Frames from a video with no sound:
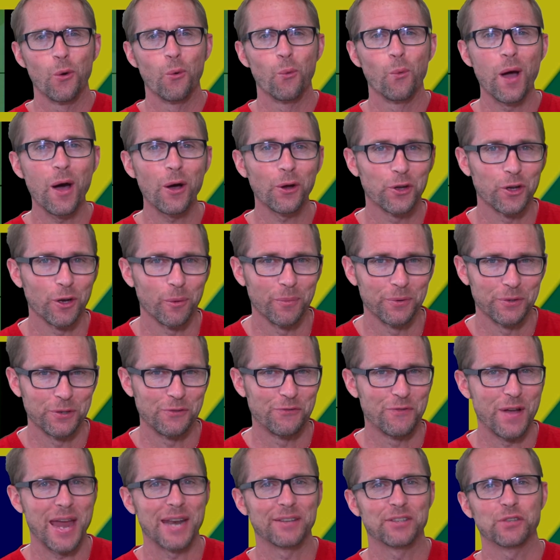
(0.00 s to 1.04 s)
Welcome to
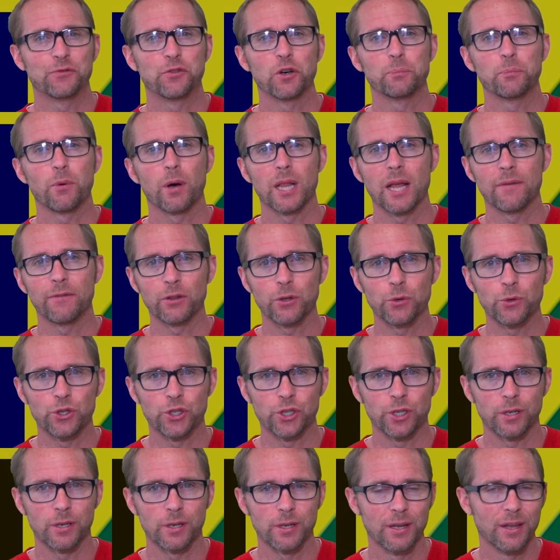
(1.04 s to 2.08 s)
Fantasy Football
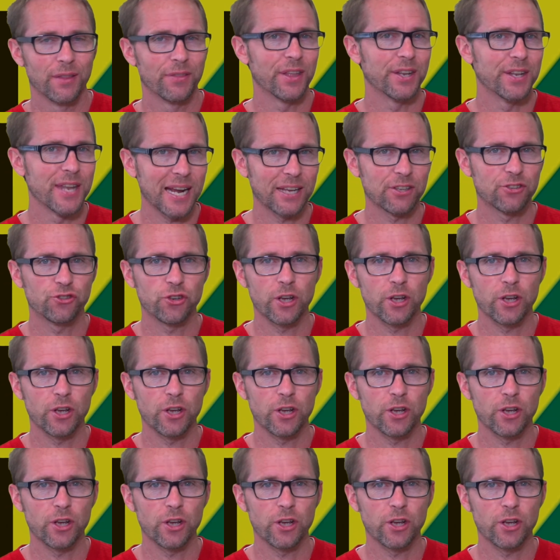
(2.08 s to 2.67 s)
Evolution, the next